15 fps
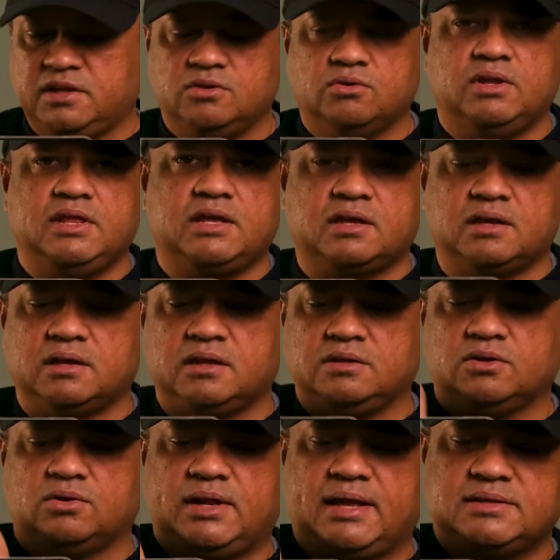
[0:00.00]
unique
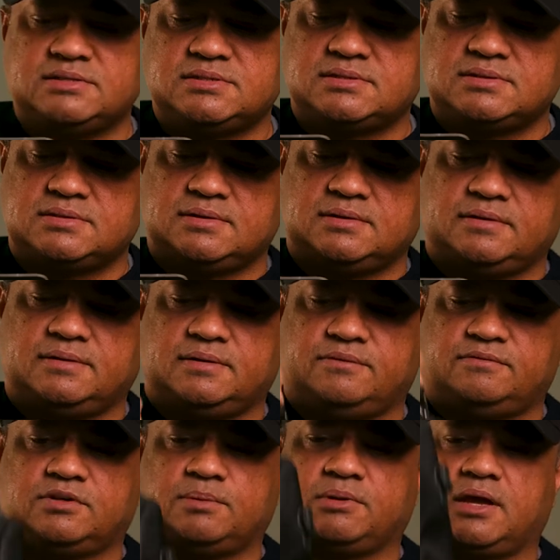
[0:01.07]
new lens
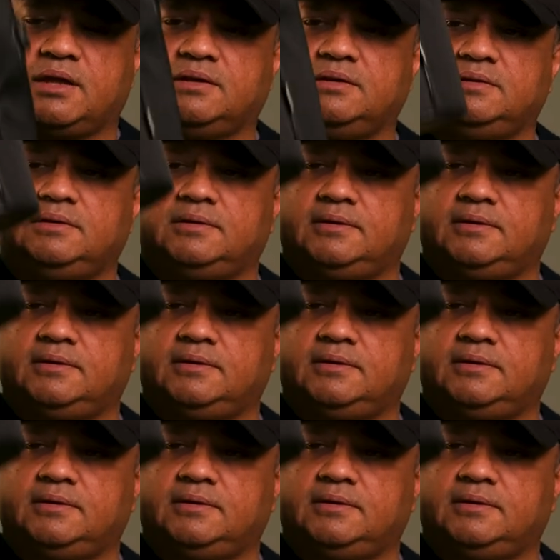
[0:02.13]
from Canon.